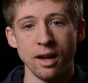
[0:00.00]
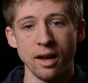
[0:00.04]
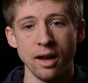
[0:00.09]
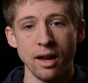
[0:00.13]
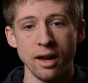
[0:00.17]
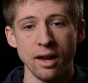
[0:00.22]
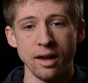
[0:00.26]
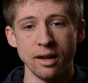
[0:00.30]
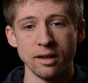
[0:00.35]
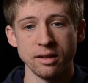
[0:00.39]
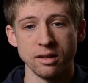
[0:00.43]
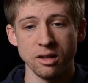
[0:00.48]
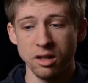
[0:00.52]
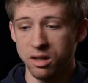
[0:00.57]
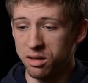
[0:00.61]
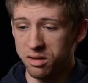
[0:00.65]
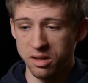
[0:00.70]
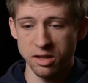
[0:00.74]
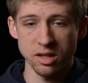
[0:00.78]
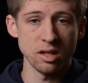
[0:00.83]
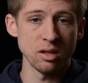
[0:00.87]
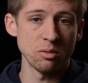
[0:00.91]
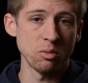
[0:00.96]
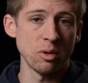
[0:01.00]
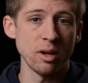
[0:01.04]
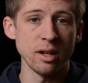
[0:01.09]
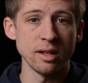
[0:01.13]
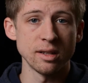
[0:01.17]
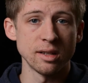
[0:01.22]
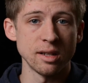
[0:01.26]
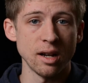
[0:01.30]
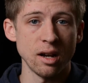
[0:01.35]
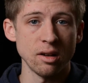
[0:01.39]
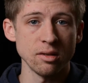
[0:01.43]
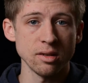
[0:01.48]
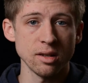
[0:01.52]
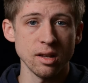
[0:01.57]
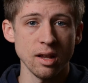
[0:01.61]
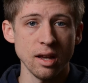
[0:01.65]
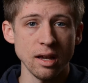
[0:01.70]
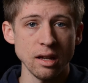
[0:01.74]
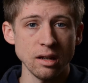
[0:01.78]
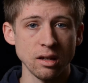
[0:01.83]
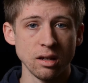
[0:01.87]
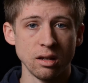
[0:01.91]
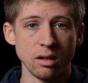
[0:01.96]
and this is what it sounds
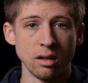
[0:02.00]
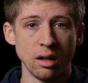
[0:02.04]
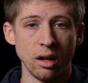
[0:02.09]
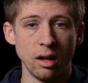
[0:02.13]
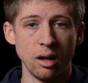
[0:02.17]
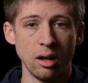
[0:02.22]
like.